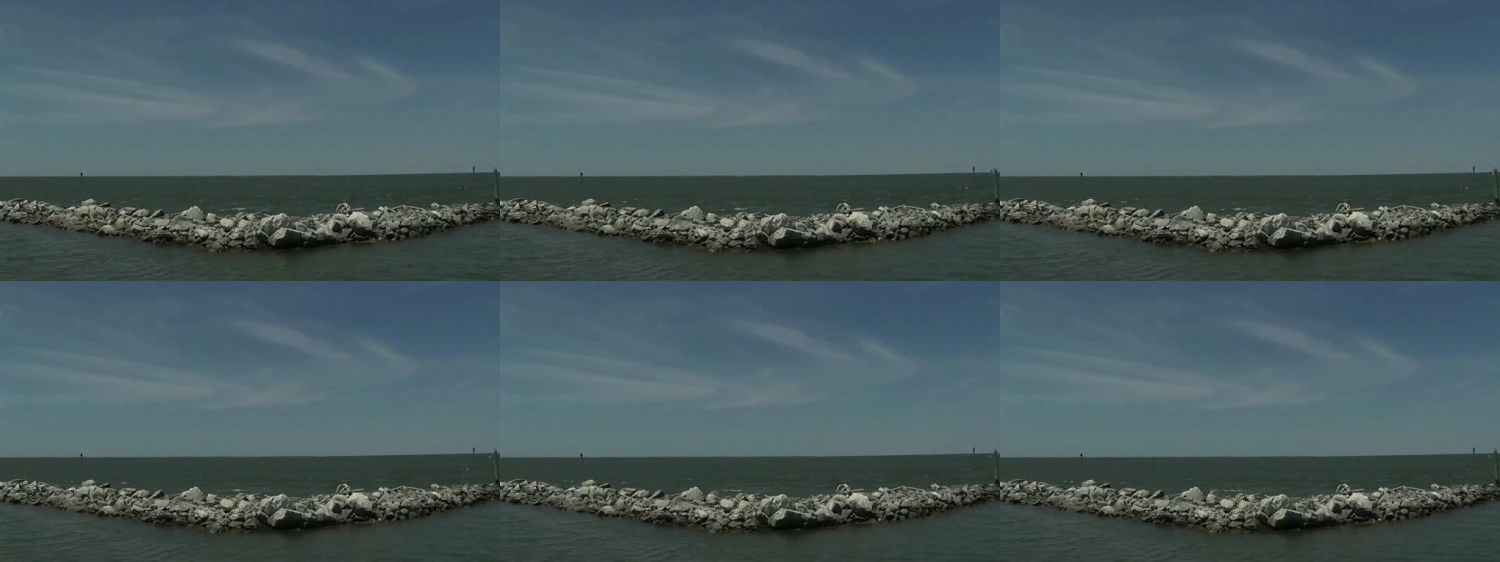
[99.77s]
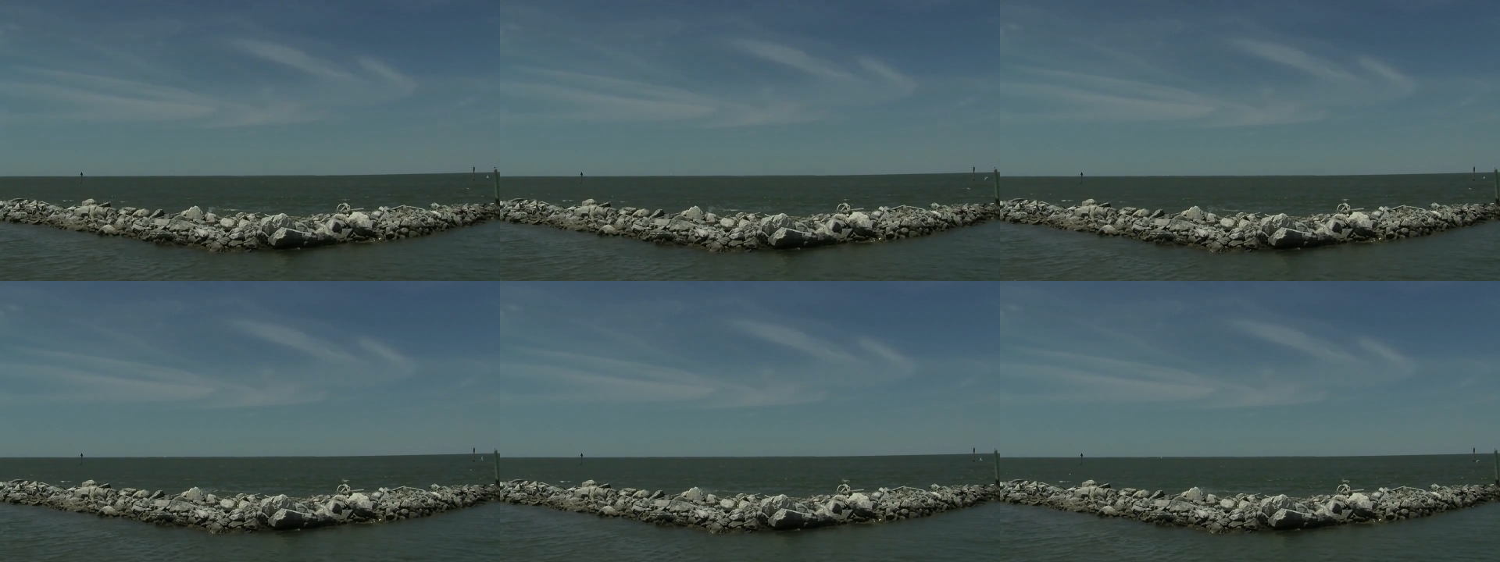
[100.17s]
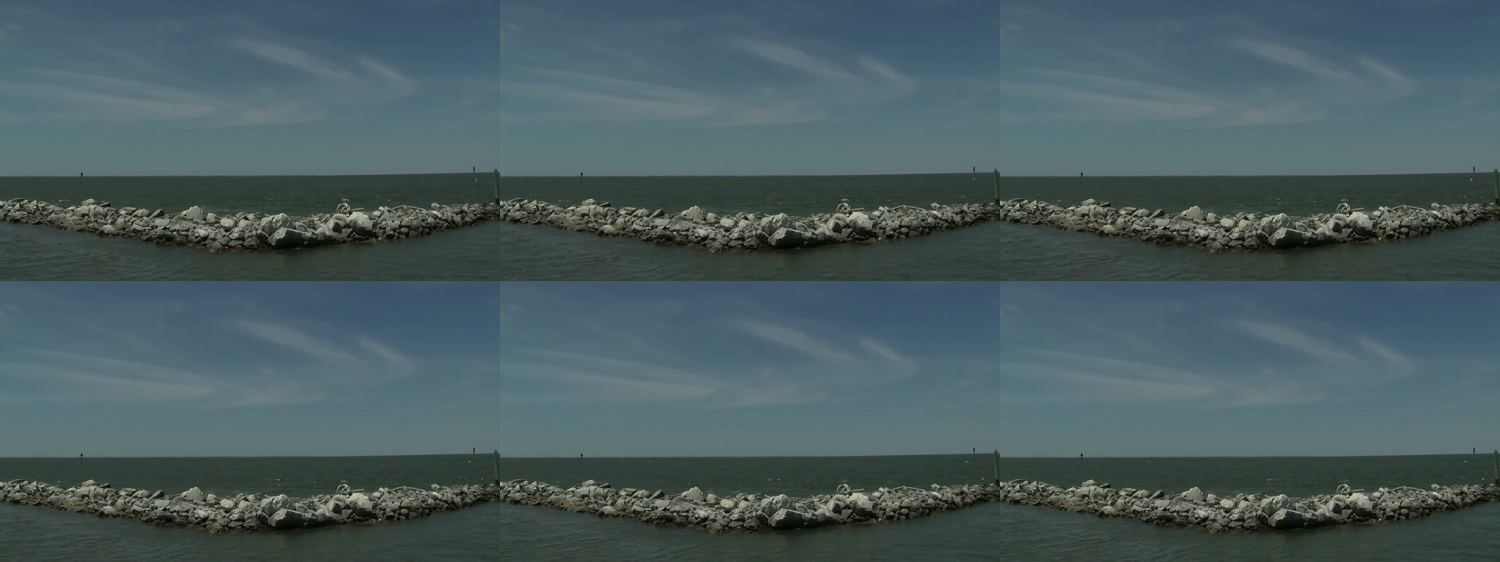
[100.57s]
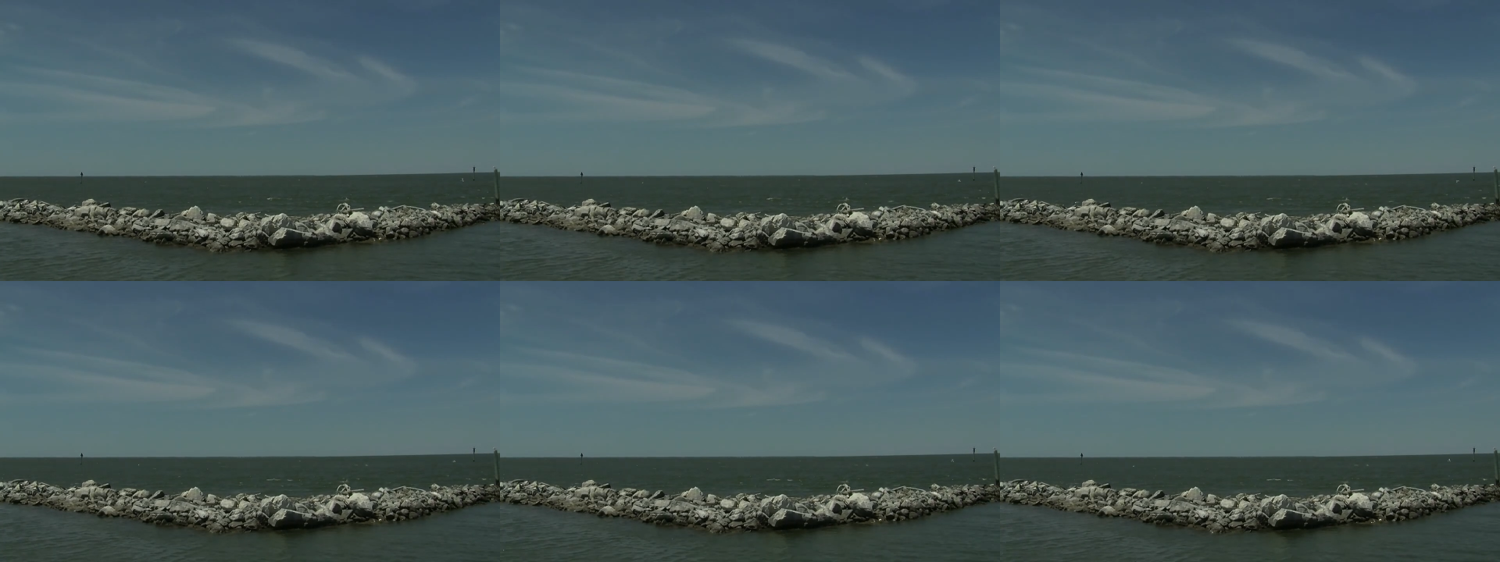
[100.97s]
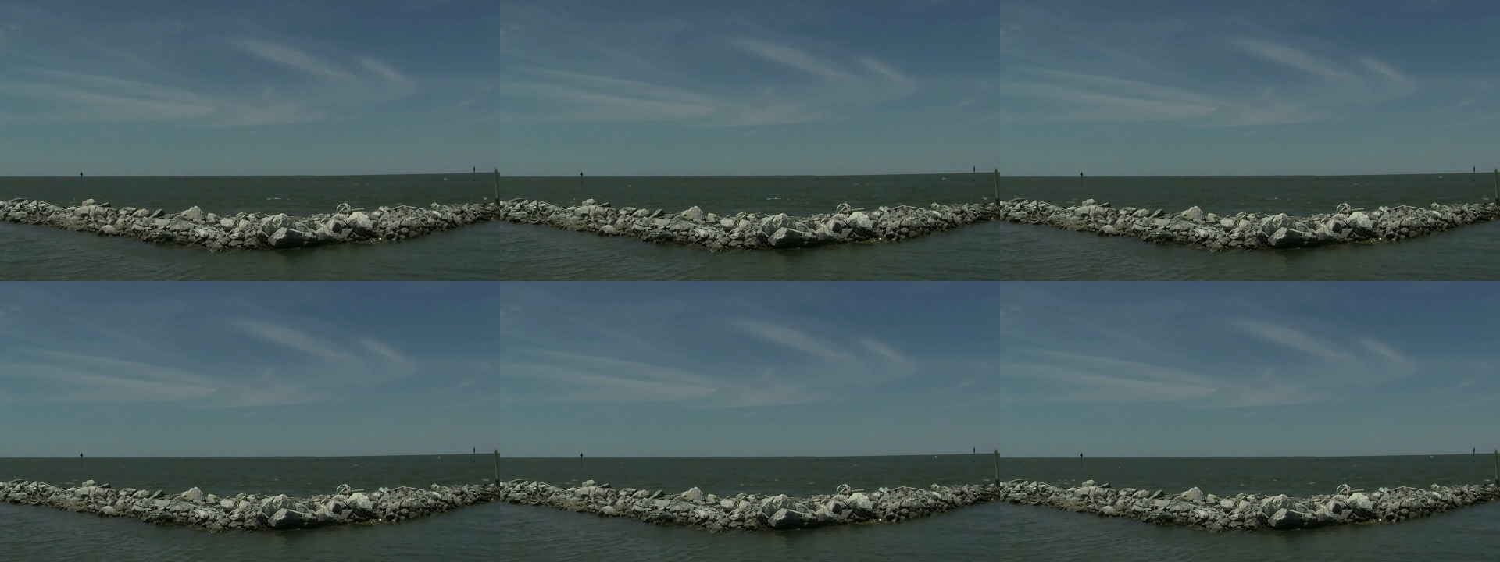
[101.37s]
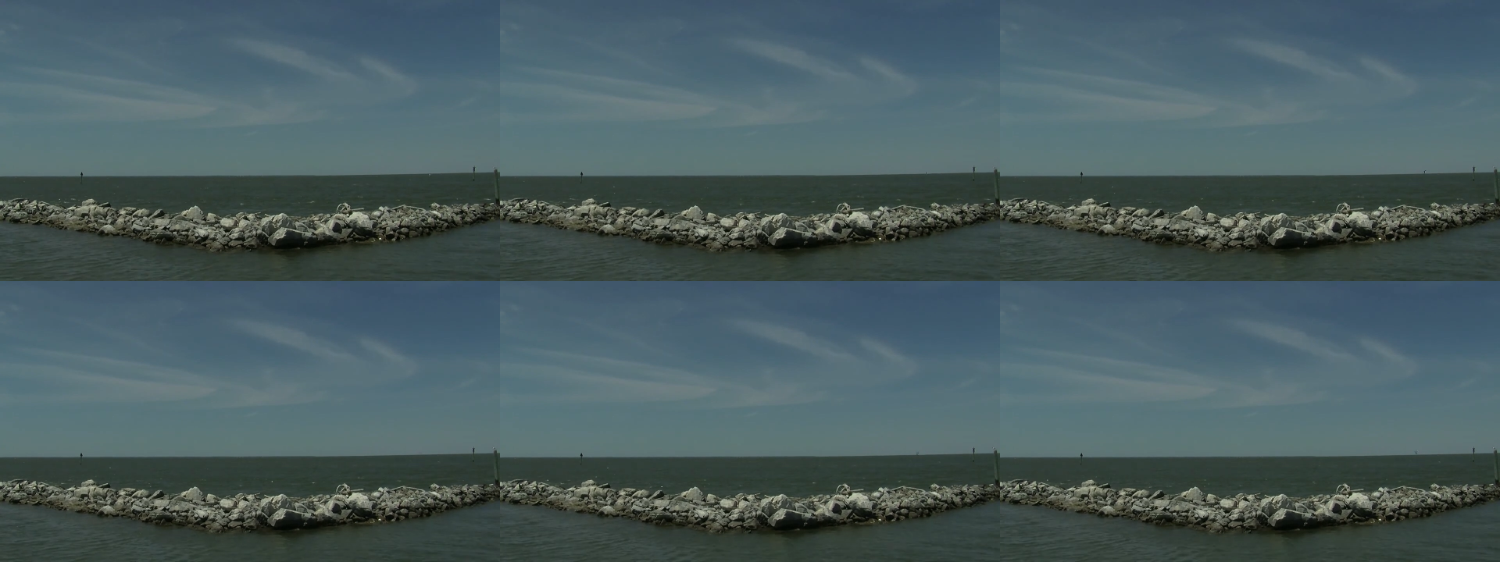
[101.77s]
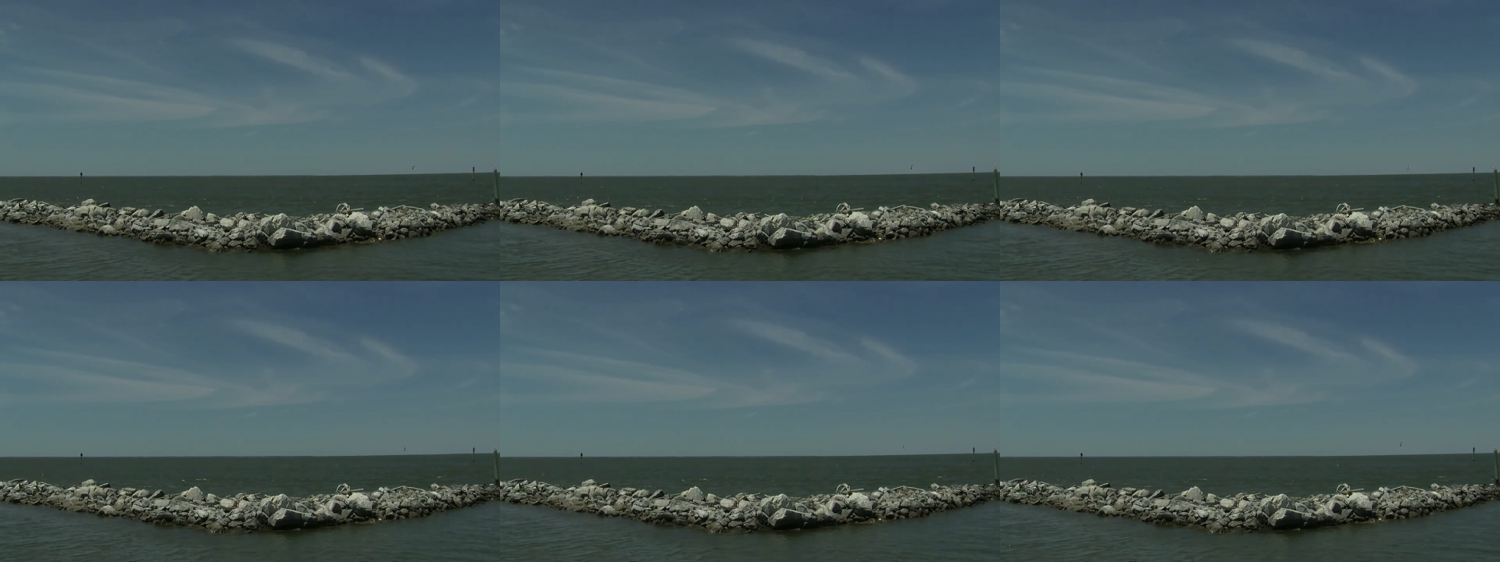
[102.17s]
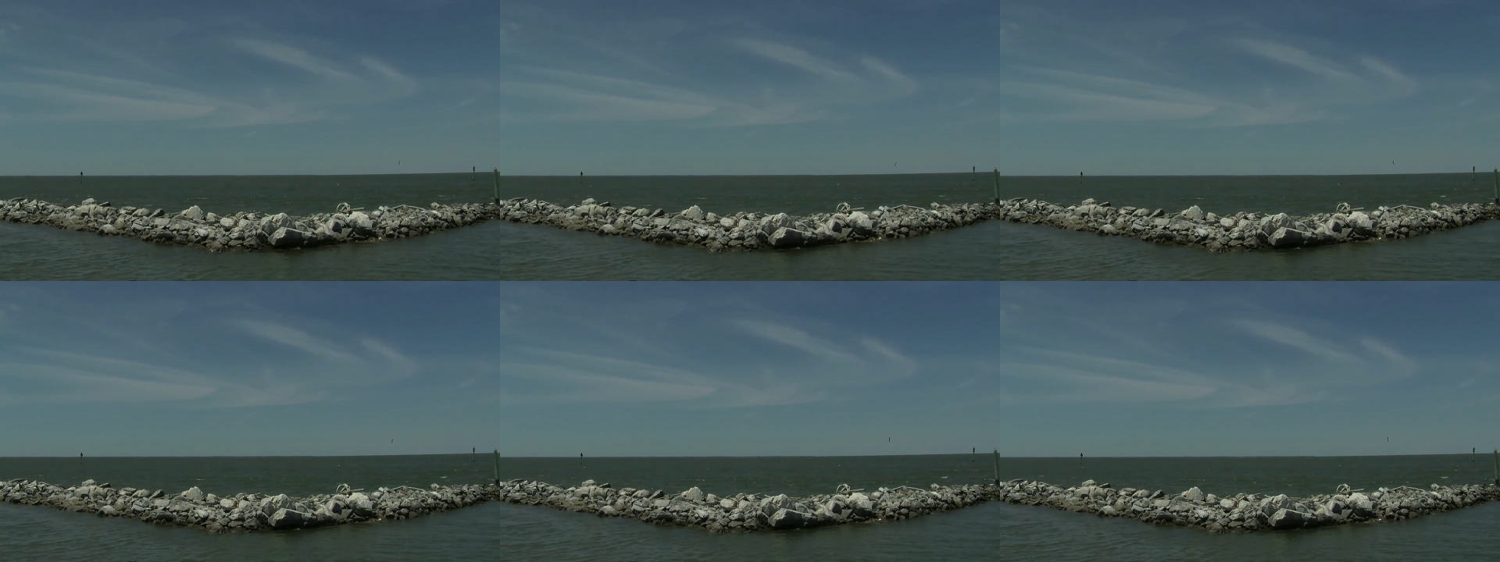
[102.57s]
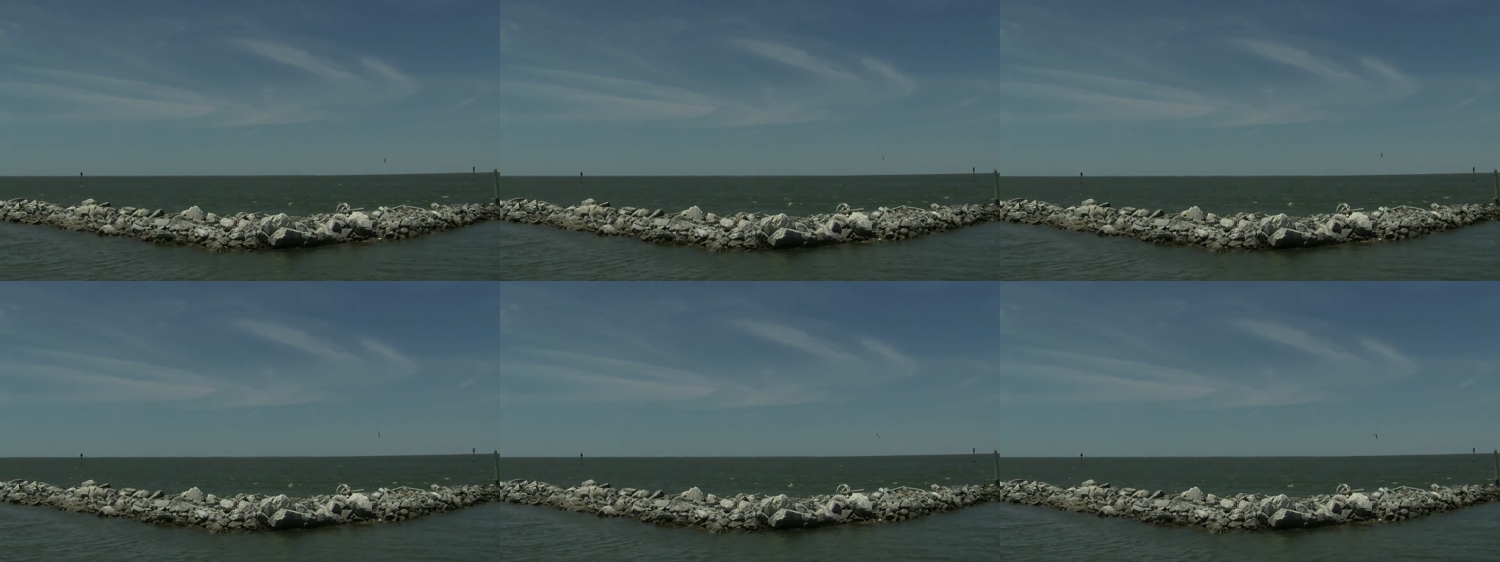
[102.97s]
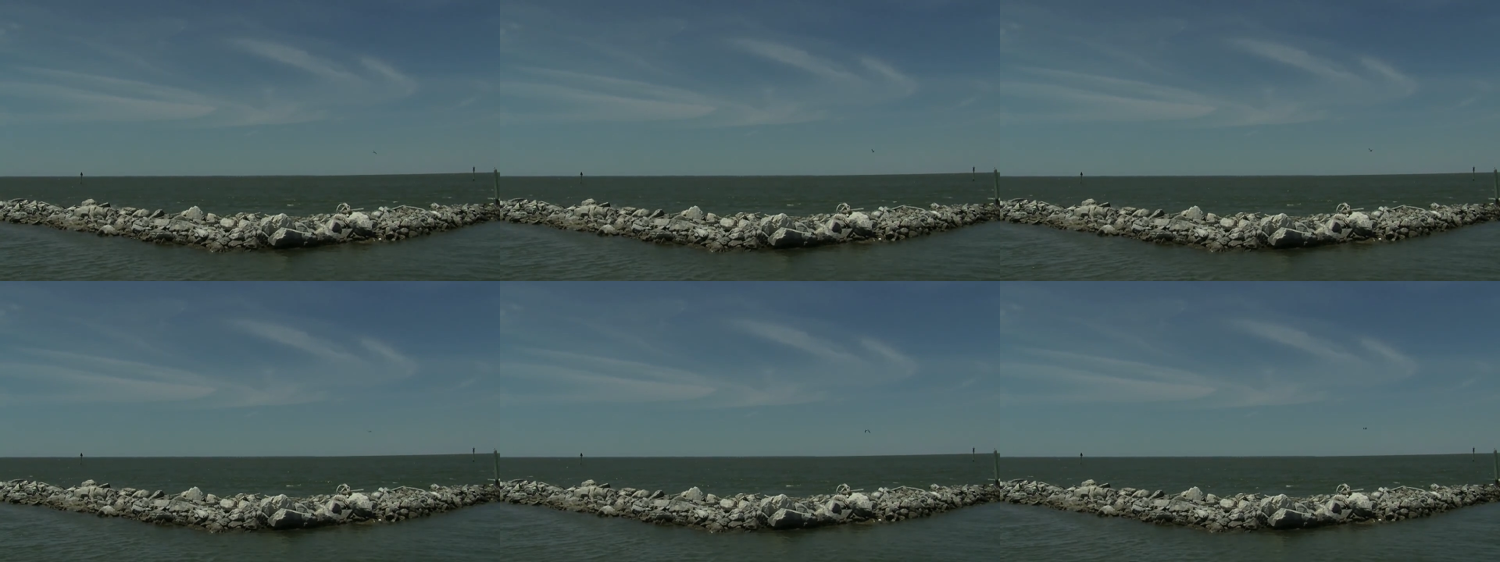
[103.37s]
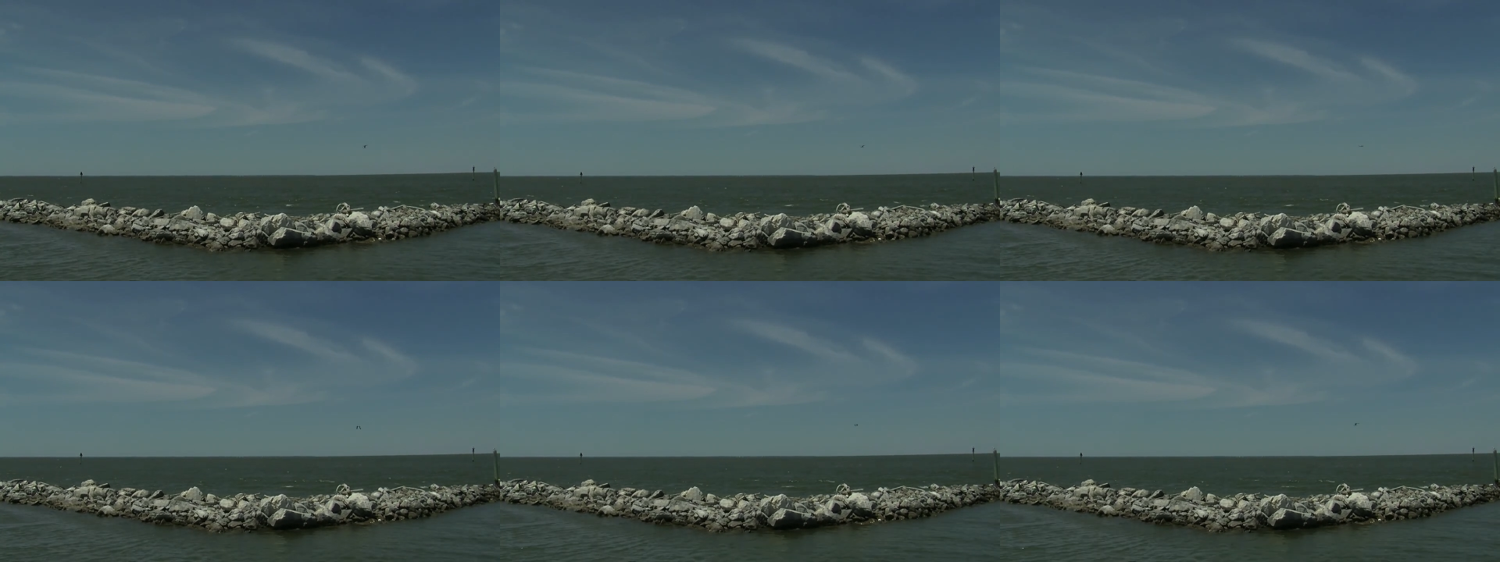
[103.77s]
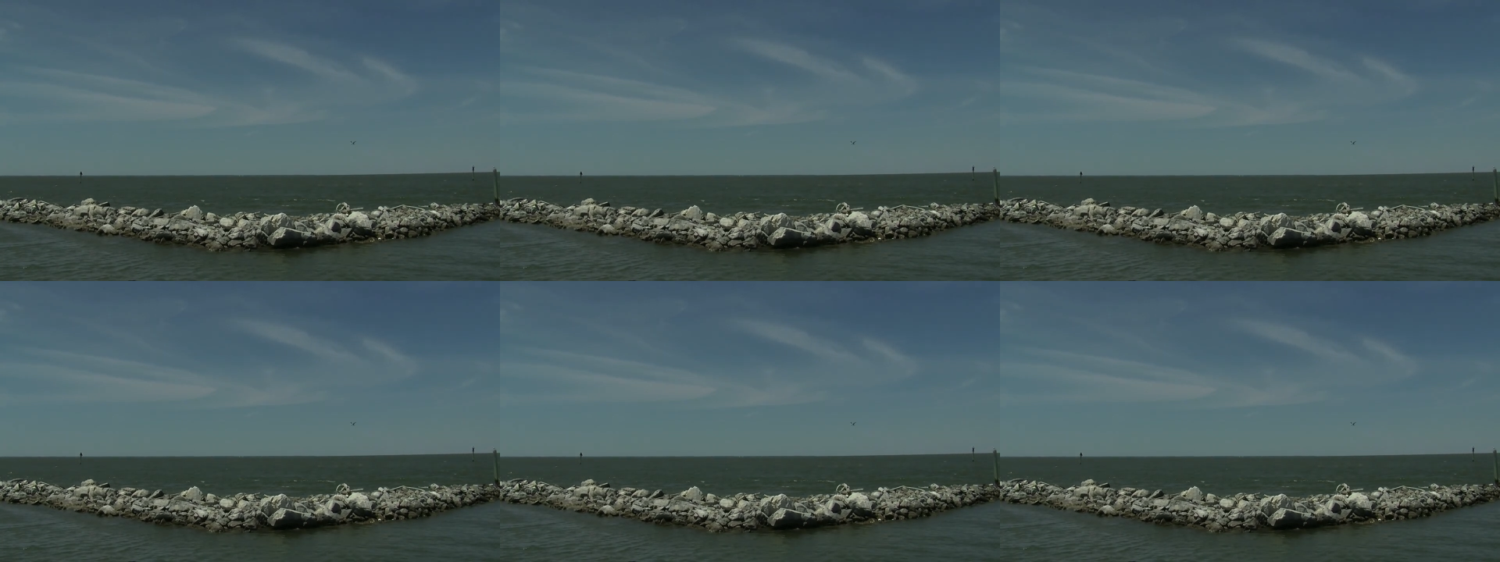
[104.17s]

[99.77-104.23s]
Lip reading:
Nobody's mouth can be seen.